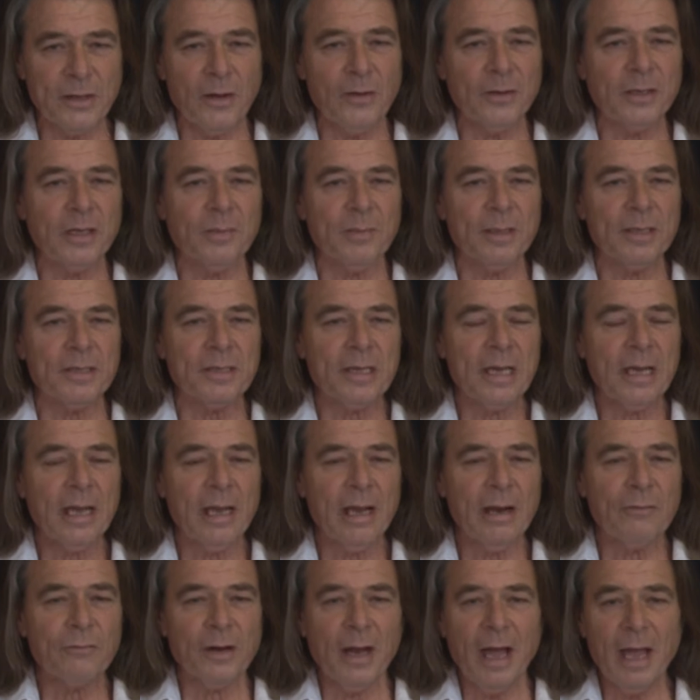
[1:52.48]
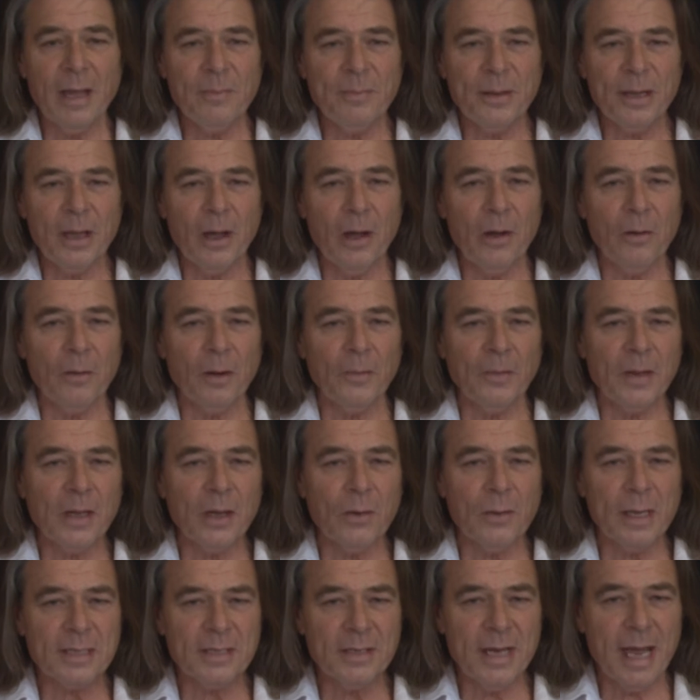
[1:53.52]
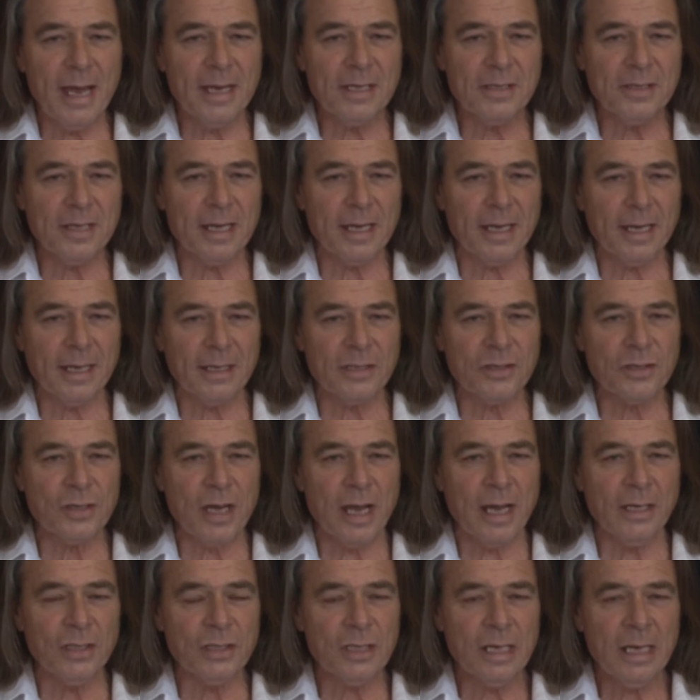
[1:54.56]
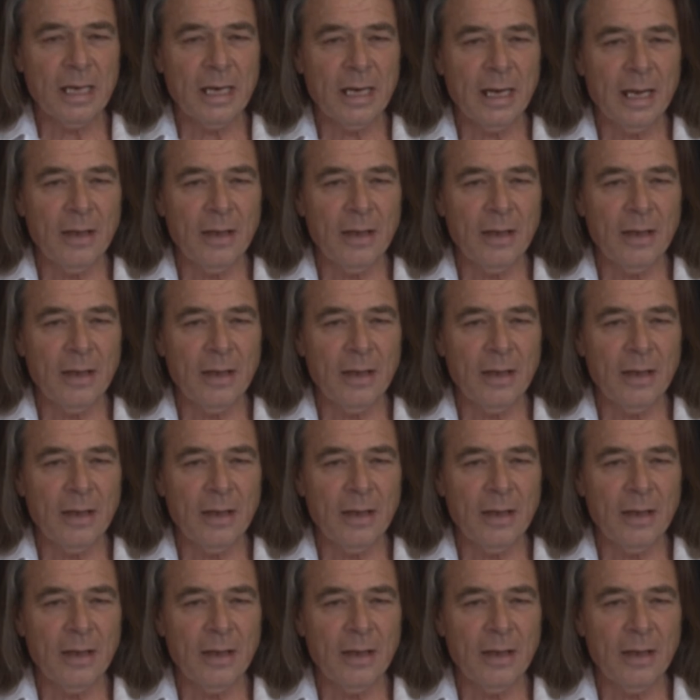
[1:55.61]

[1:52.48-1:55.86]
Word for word: documents for an IPO on the US NASDAQ exchange.